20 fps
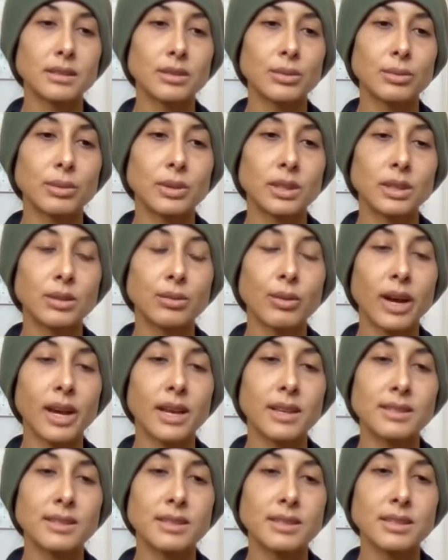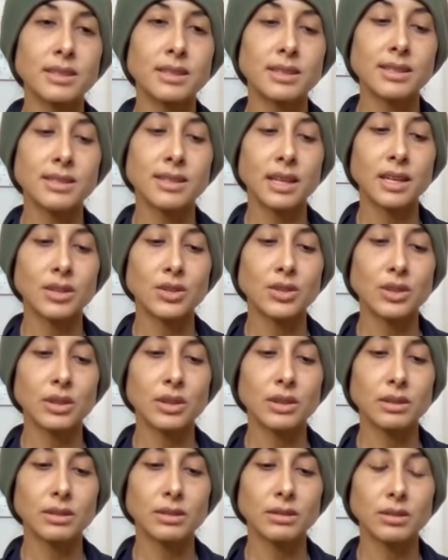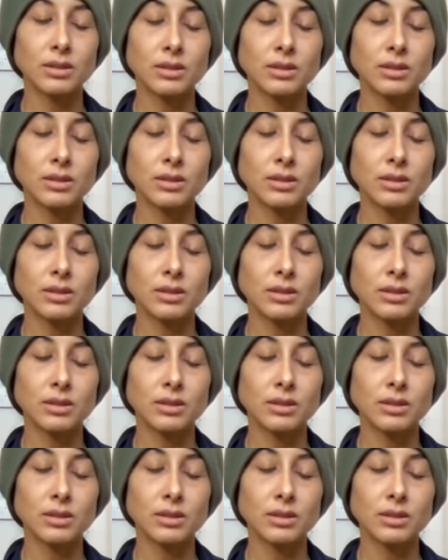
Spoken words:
to really rest in the center,